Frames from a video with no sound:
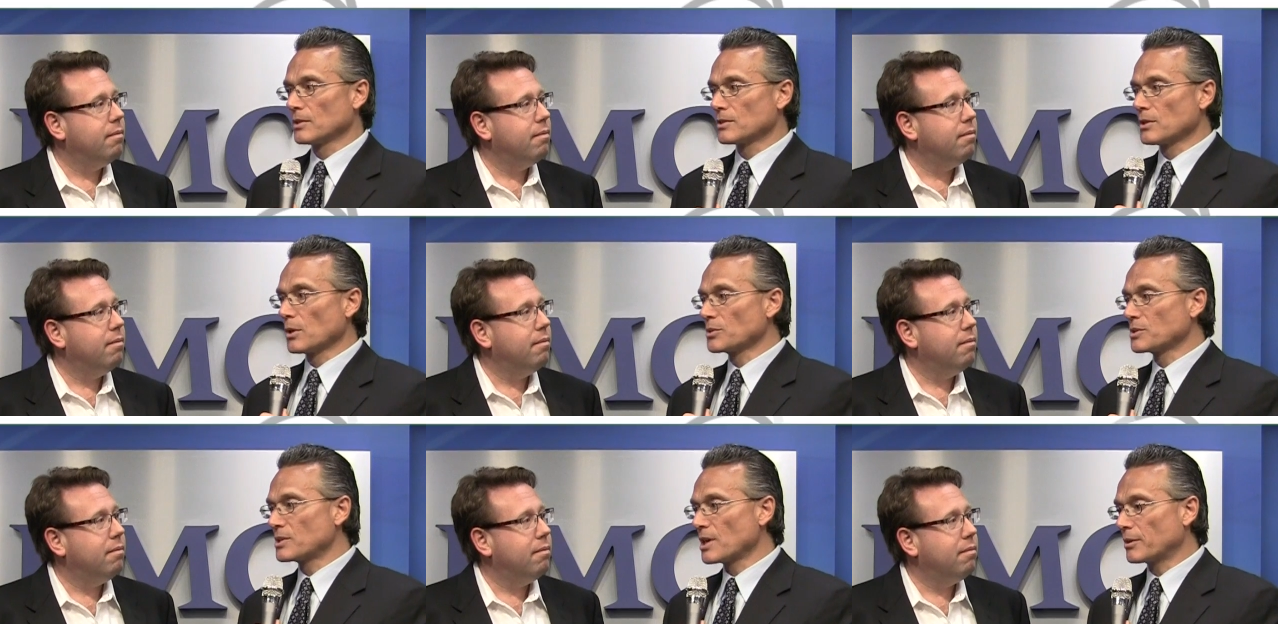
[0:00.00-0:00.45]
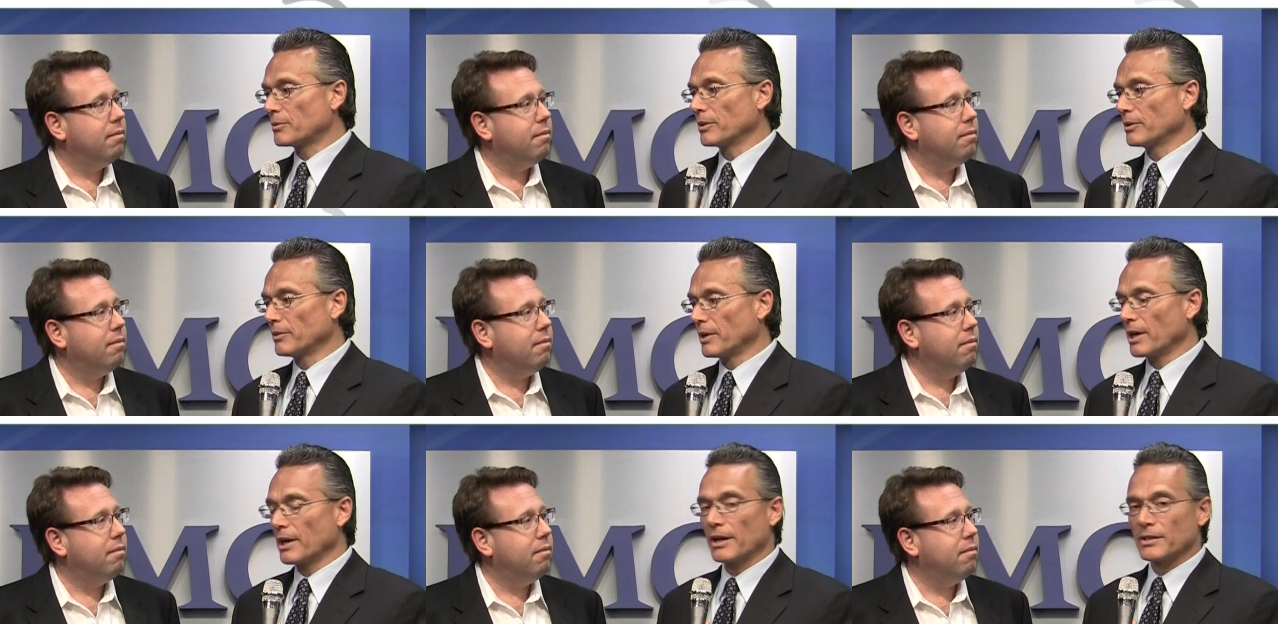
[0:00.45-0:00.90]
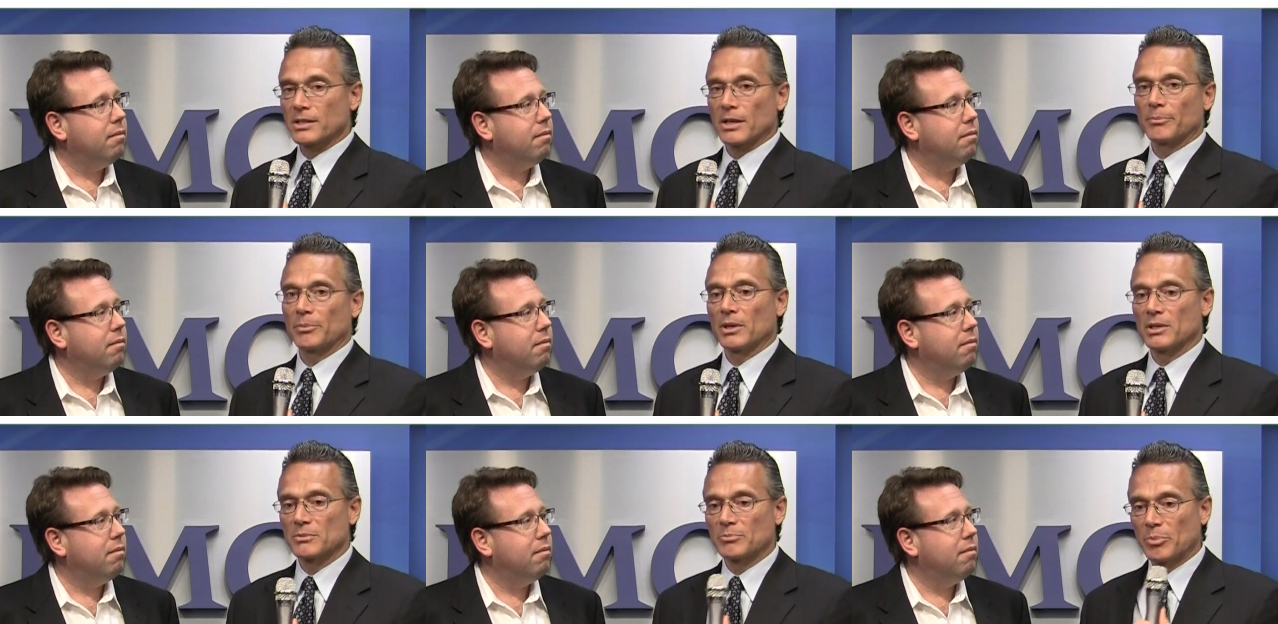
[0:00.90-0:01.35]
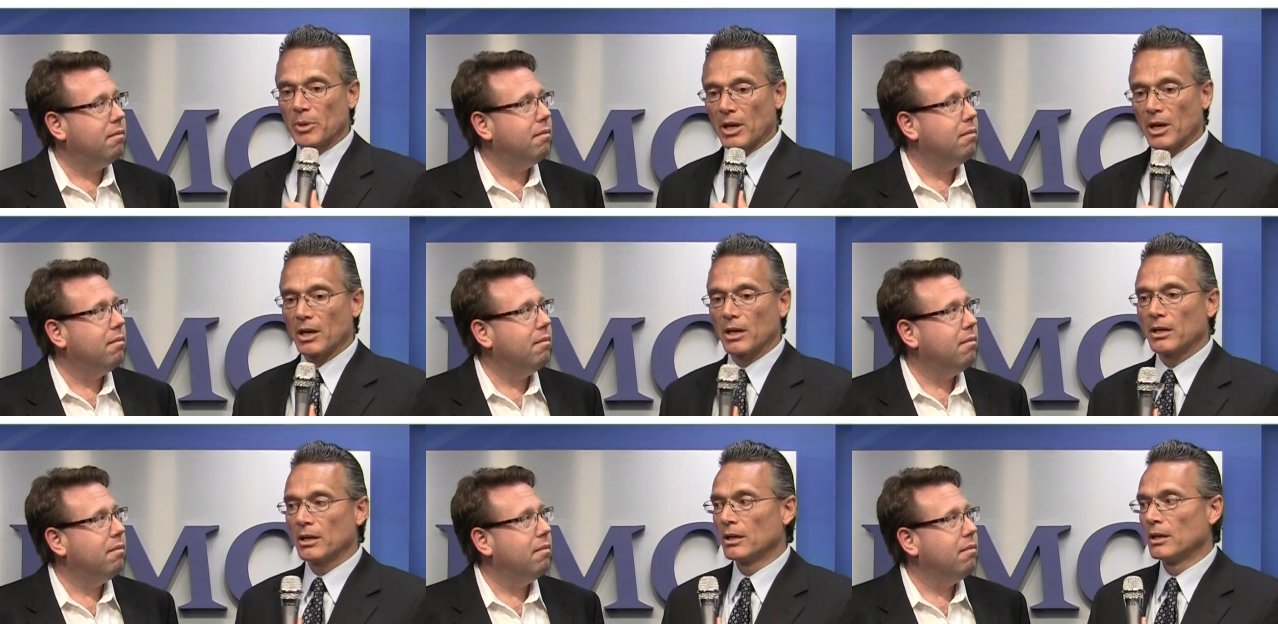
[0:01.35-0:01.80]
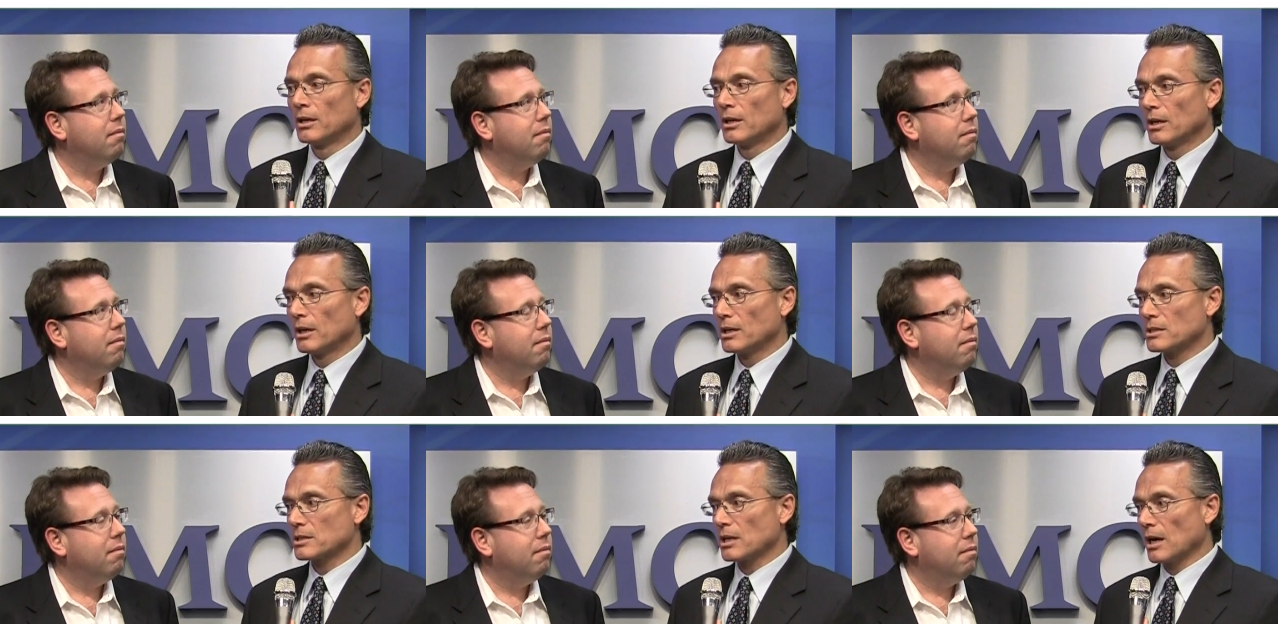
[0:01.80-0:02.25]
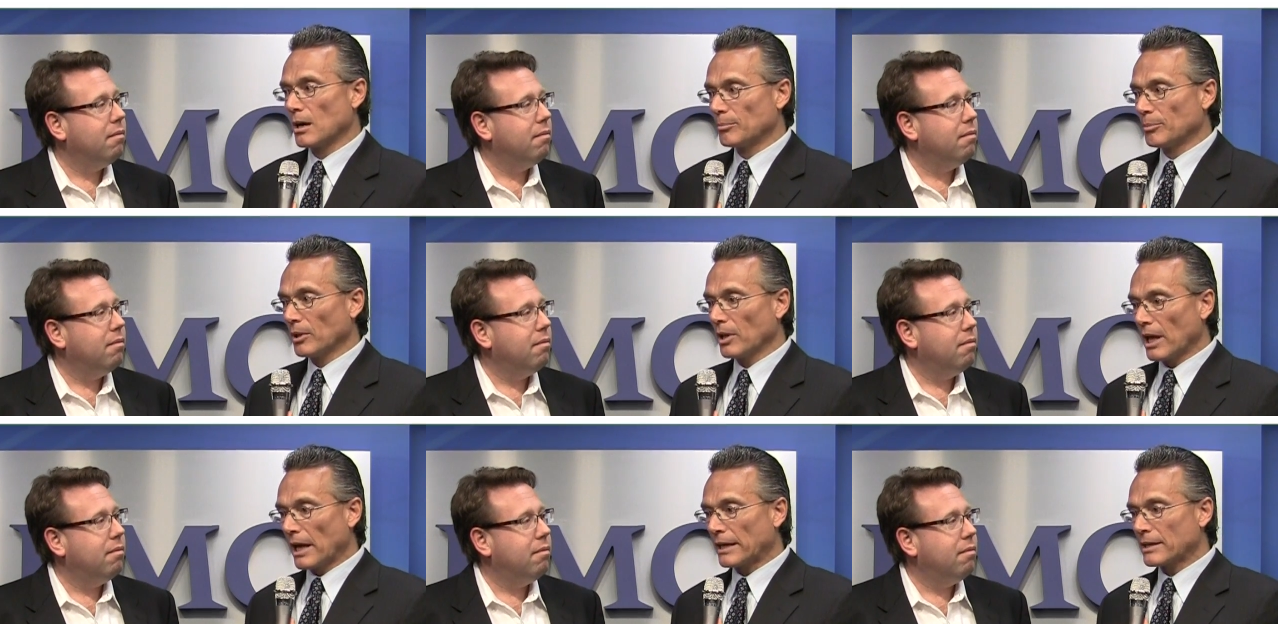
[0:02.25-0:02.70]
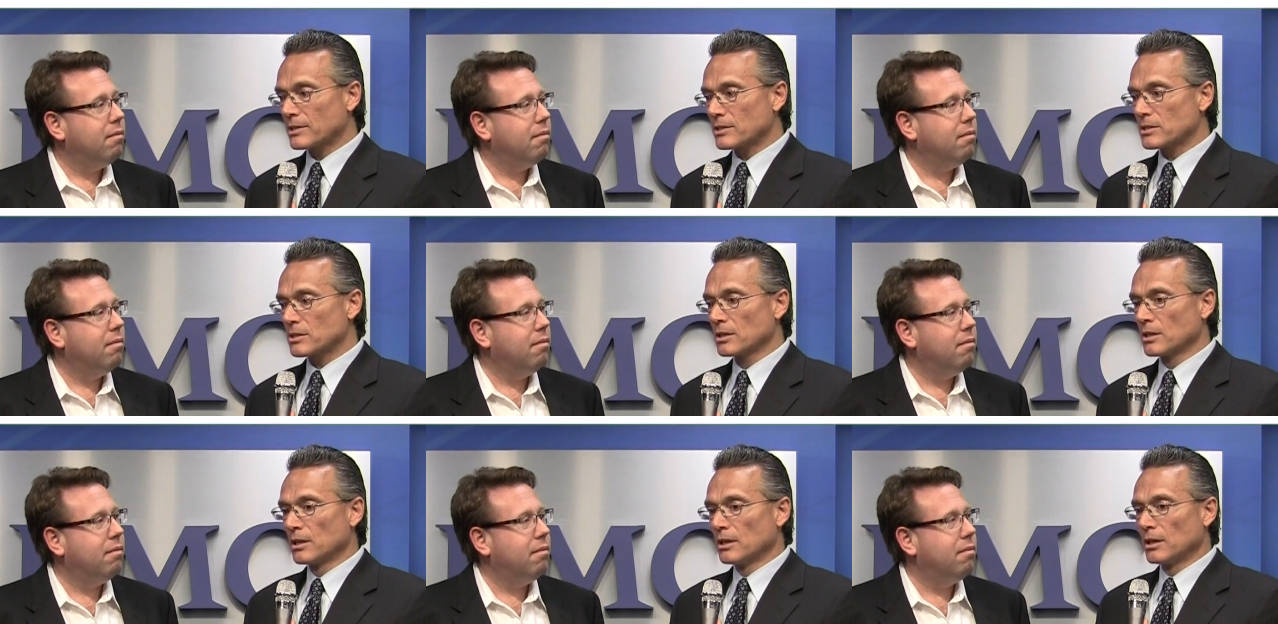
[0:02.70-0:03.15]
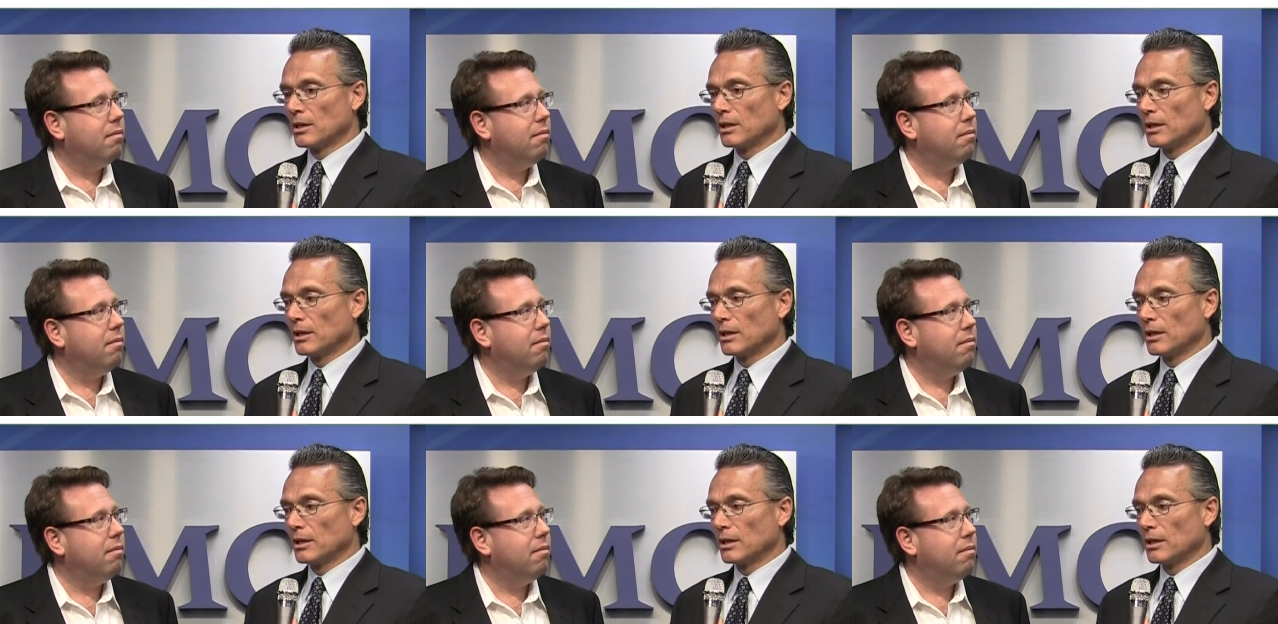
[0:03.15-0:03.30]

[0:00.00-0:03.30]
Speaker 1: no secret, right? SAP's big, it's complex.